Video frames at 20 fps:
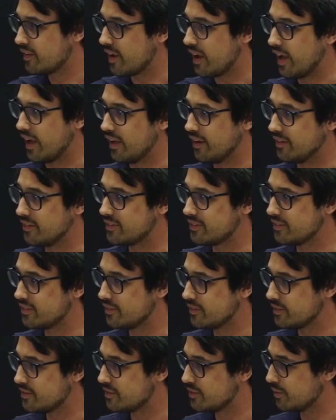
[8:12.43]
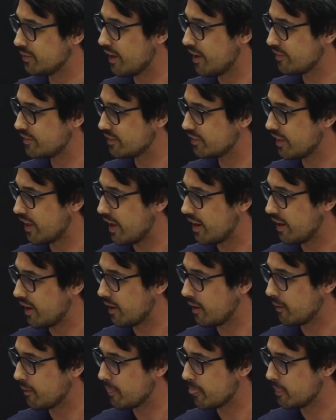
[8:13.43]
And soon after that,
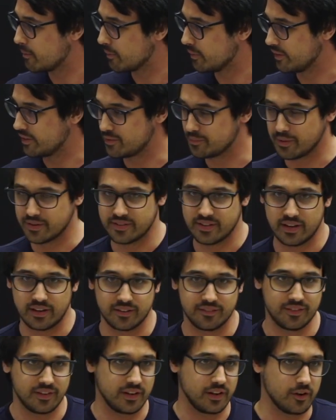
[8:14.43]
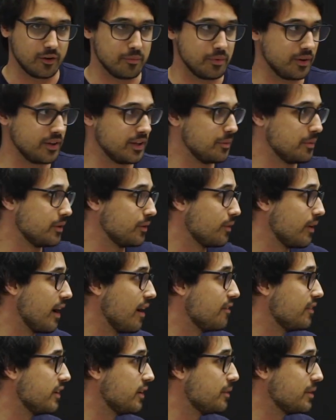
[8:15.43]
I released my second video, Bohemian
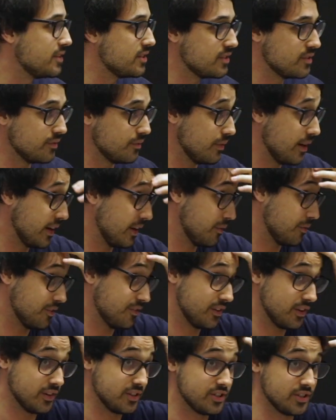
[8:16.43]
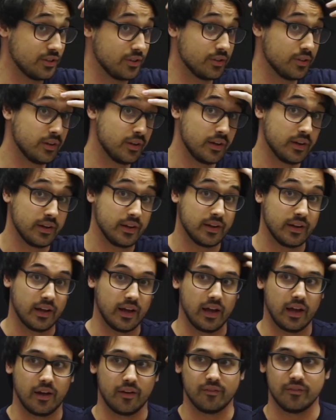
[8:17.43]
Gravity, which Rennie referred to.
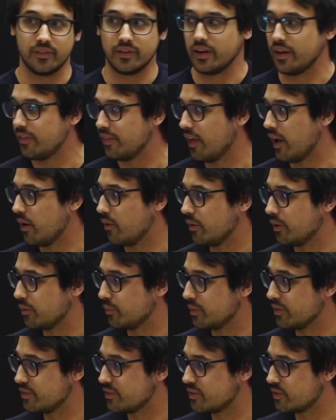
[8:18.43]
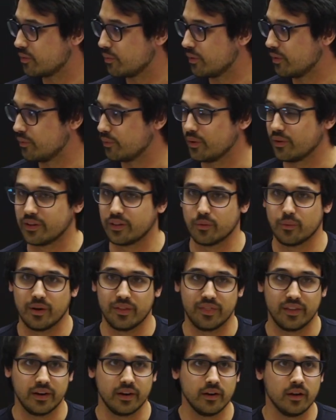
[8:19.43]
And that one was really the one
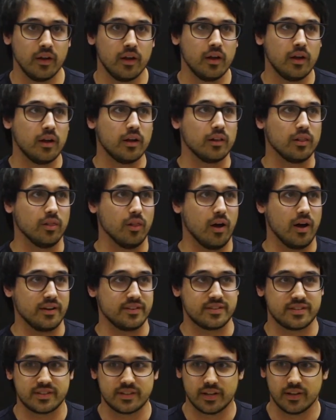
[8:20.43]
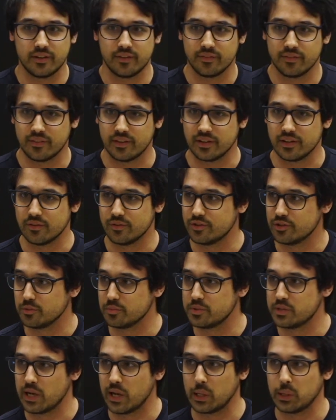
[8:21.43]
that launched the YouTube
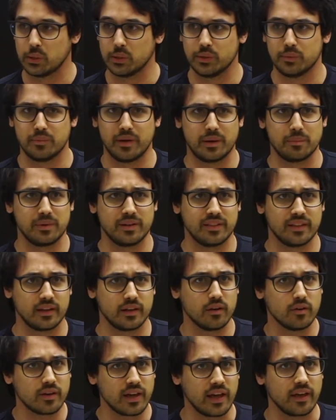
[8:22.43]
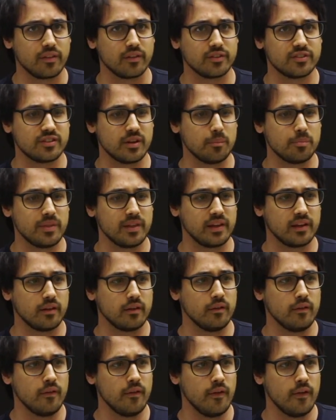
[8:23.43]
channel and made me think, okay, there's something